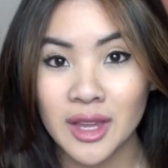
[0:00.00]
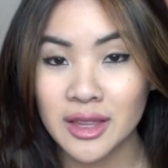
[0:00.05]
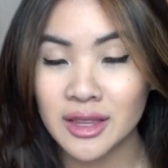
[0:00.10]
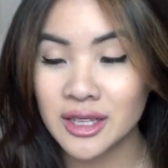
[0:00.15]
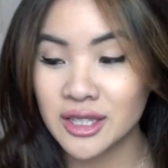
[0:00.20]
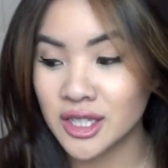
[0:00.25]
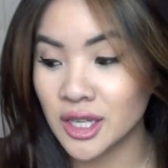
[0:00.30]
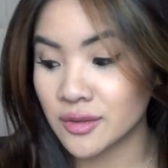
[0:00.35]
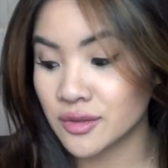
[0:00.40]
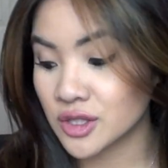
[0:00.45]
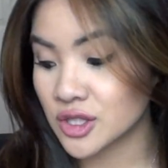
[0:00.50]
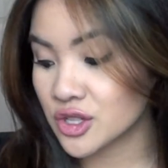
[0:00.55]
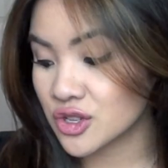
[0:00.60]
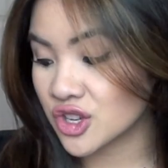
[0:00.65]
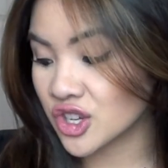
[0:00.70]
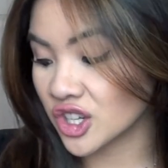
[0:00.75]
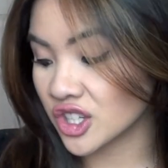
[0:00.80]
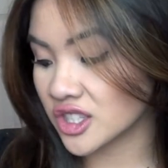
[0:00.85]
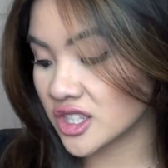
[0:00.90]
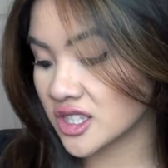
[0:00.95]
this stuff's
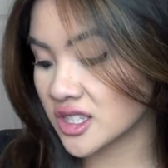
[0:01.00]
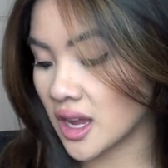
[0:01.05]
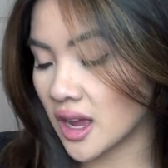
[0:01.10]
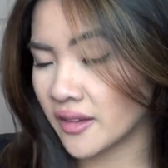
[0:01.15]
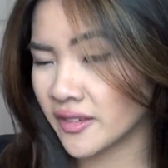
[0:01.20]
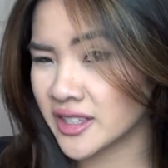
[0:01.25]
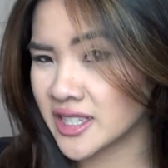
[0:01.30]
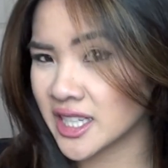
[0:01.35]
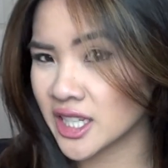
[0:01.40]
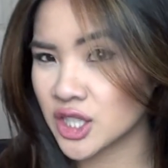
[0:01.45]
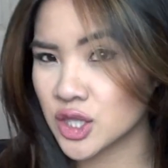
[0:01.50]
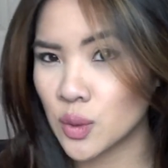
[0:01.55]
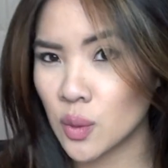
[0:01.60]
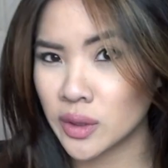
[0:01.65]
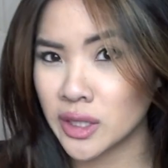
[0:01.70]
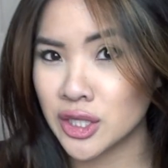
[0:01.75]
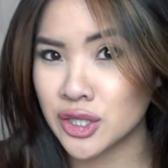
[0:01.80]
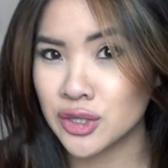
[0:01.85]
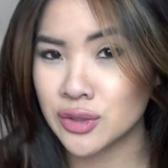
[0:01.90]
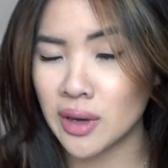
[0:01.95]
good stuff. It's like
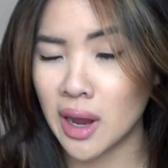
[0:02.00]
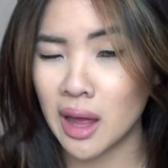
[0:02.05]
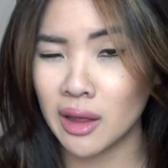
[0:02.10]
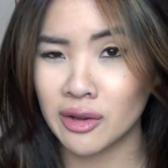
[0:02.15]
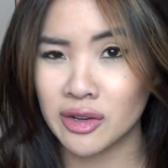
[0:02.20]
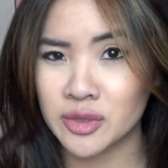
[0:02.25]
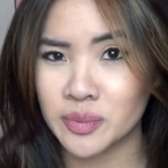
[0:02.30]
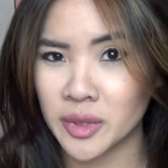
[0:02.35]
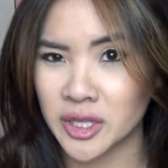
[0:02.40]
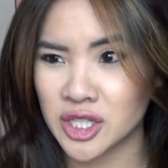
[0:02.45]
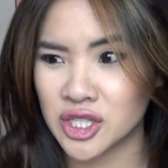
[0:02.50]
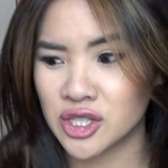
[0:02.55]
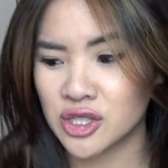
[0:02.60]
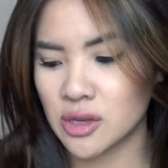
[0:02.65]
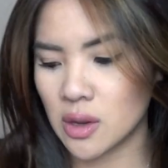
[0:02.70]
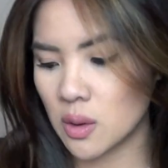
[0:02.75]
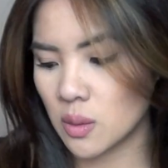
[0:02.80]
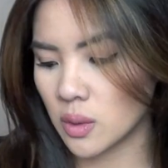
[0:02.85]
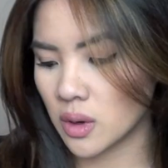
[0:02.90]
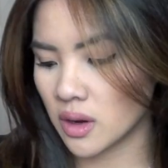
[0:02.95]
$22, but it's
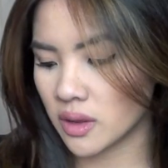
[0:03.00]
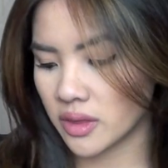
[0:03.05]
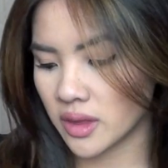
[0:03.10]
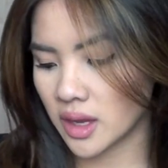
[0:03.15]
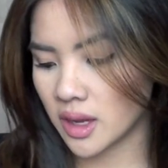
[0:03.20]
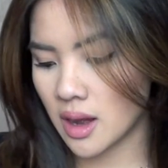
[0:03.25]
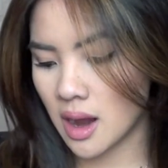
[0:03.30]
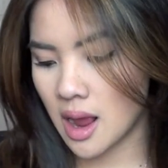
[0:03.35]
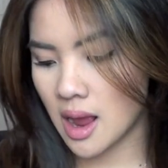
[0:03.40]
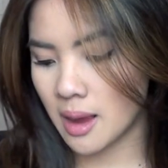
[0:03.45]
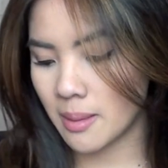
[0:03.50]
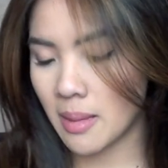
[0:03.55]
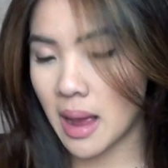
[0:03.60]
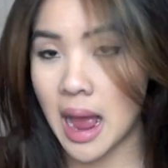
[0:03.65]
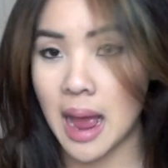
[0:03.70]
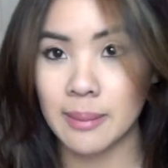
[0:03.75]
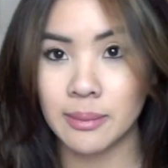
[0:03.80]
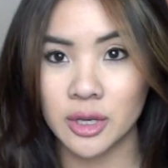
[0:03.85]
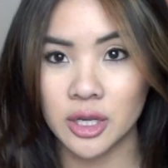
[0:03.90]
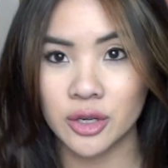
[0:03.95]
so worth it.
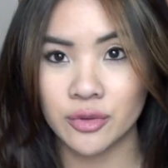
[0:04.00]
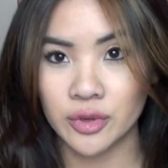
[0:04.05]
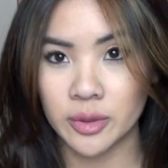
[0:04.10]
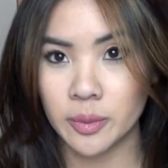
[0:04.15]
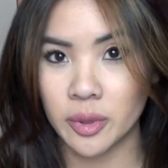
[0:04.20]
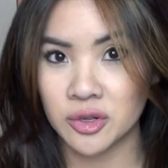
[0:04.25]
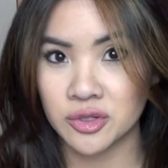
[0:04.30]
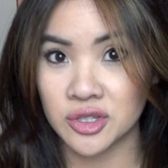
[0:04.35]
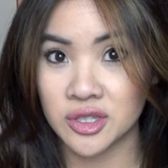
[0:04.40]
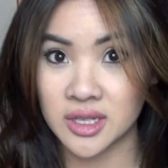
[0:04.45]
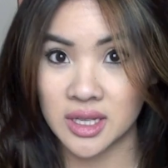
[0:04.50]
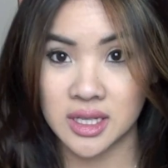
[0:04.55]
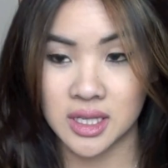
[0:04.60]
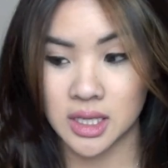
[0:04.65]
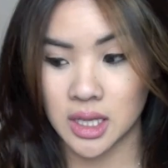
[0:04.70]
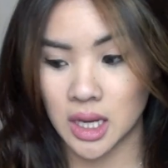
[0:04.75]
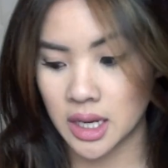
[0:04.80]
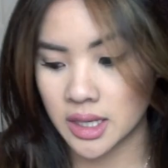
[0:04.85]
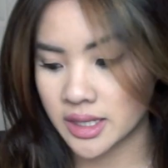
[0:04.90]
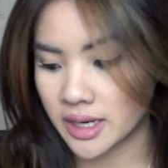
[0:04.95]
I'm gonna repurchase this
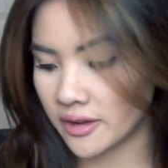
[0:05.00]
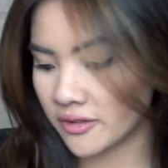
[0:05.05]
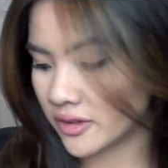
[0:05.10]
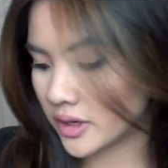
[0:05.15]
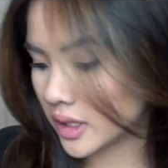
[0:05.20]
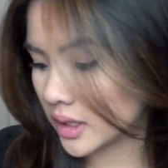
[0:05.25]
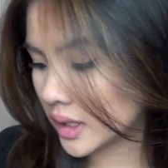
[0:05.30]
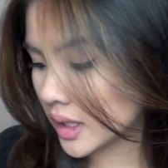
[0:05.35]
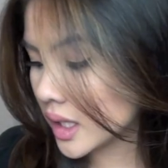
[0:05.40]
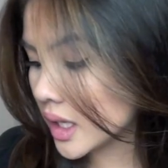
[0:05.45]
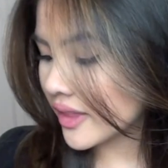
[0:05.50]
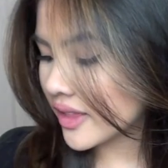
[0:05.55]
again, definitely.